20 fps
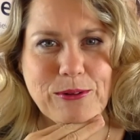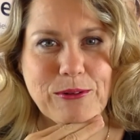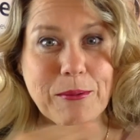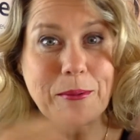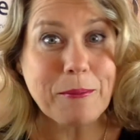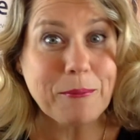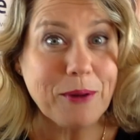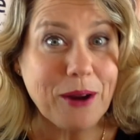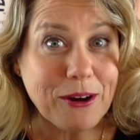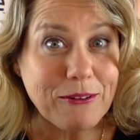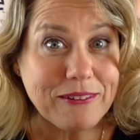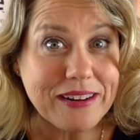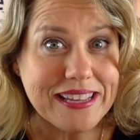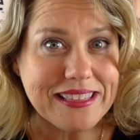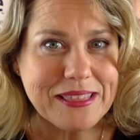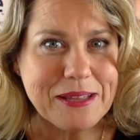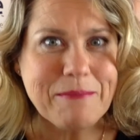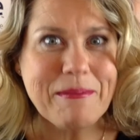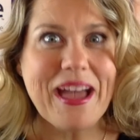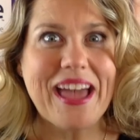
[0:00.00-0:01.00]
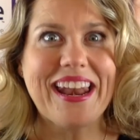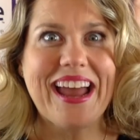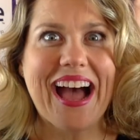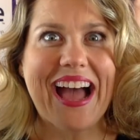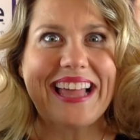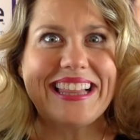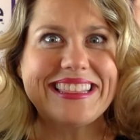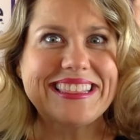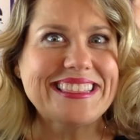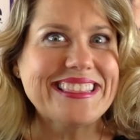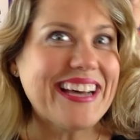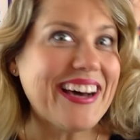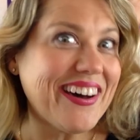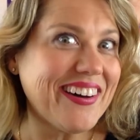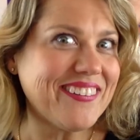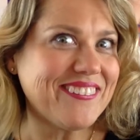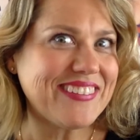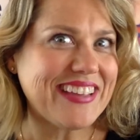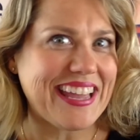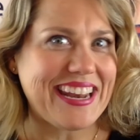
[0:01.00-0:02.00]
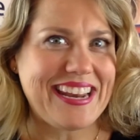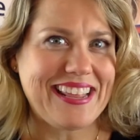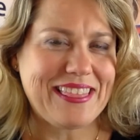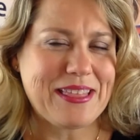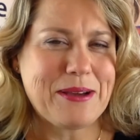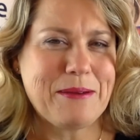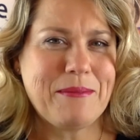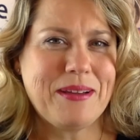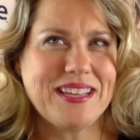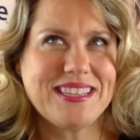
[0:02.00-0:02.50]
Remember, I read them and I love getting them.